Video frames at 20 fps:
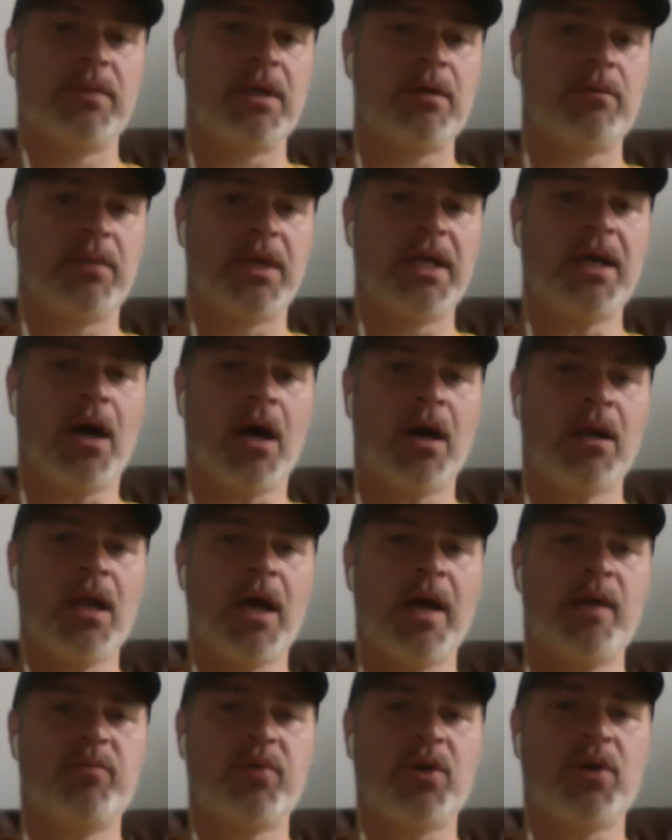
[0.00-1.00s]
you know,
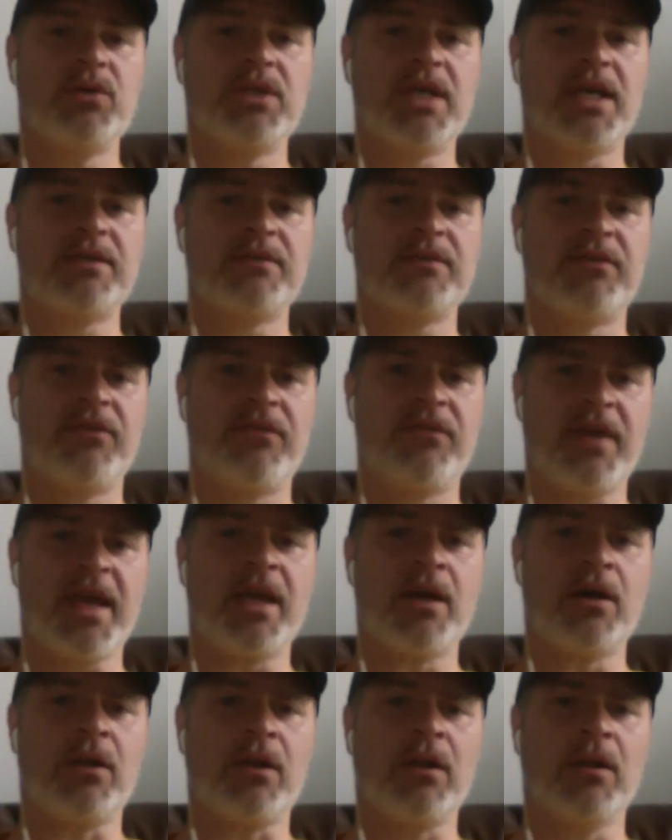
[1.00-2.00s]
online protests
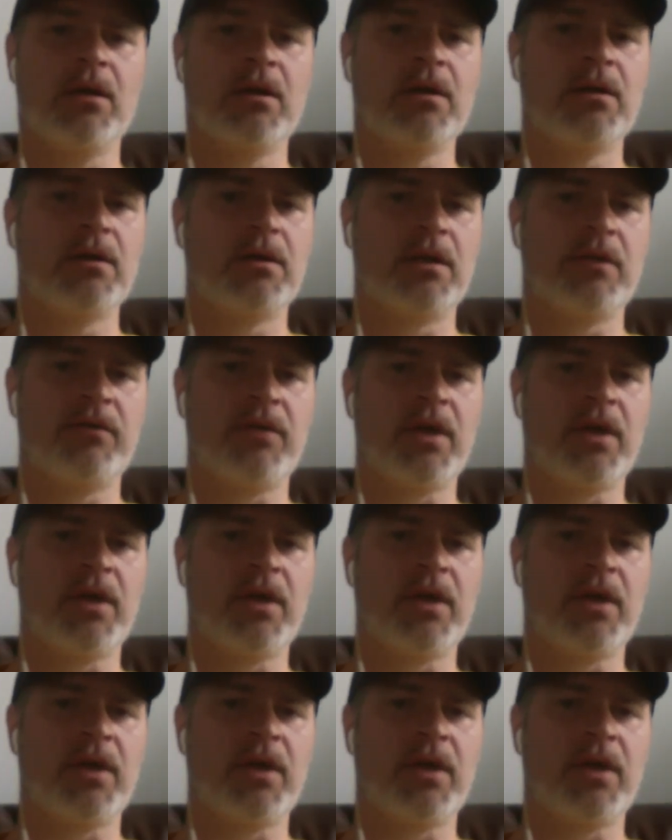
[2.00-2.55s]
fail if